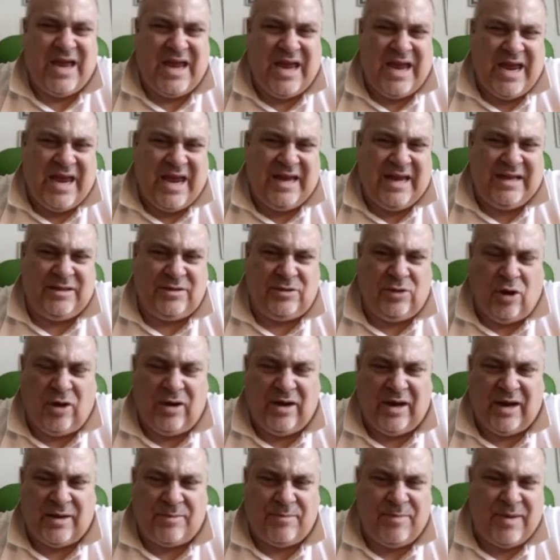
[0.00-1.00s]
a
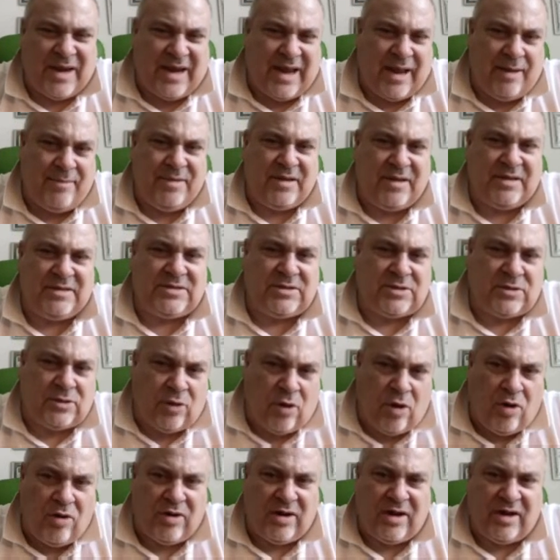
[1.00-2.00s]
dollar becoming
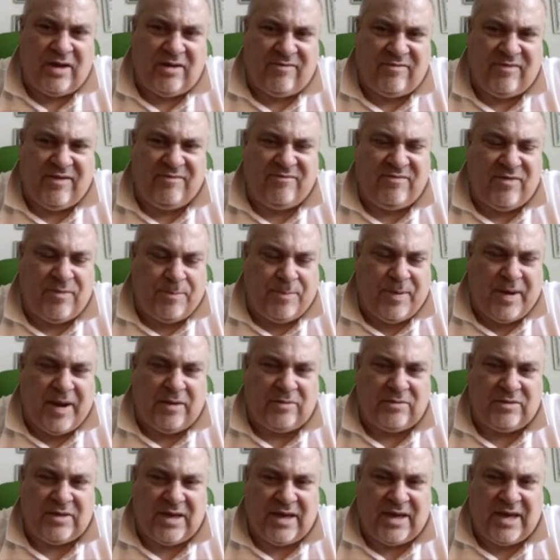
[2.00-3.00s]
stronger than the
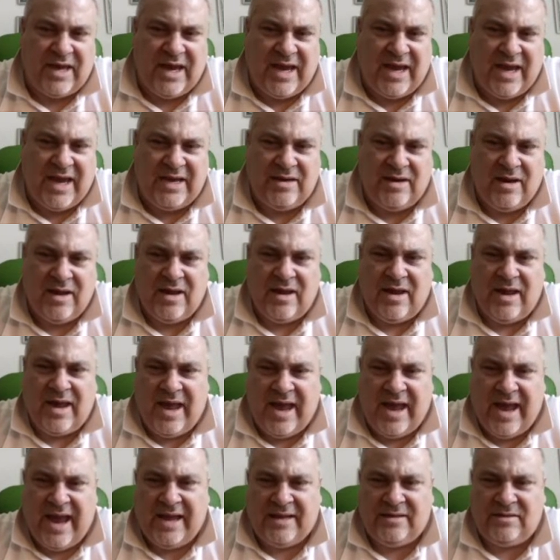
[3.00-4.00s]
pound again,
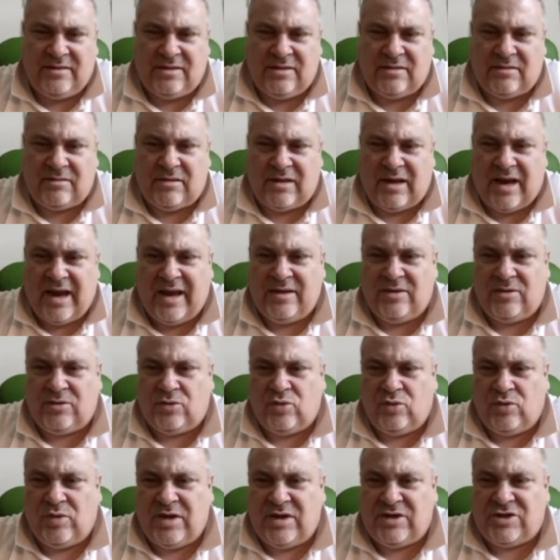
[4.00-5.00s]
and trying
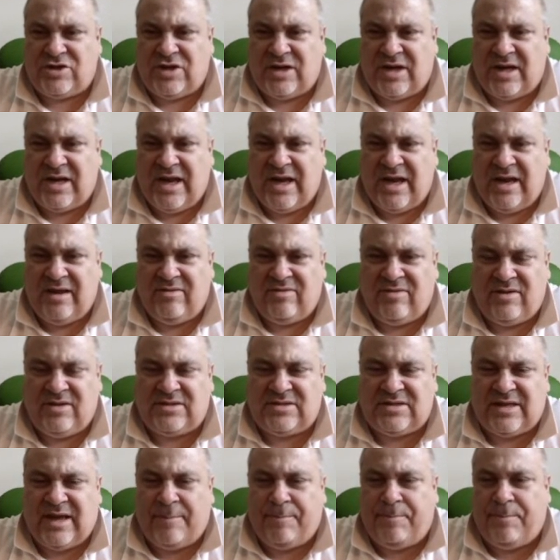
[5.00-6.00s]
to reach again the
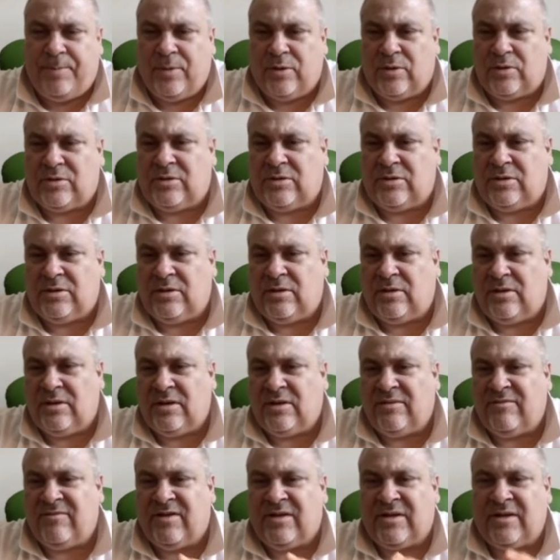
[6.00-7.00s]
support
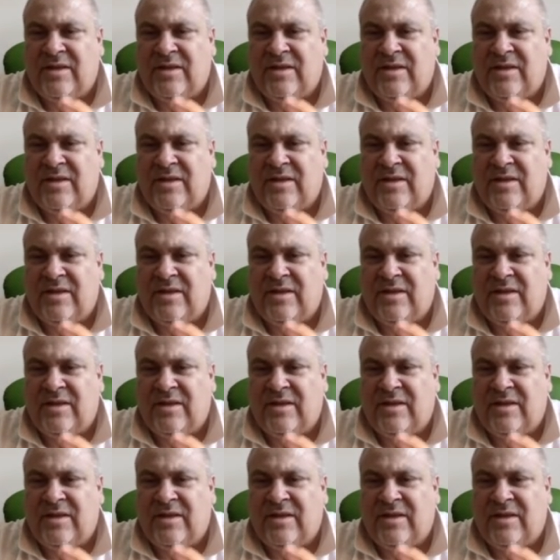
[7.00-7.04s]
that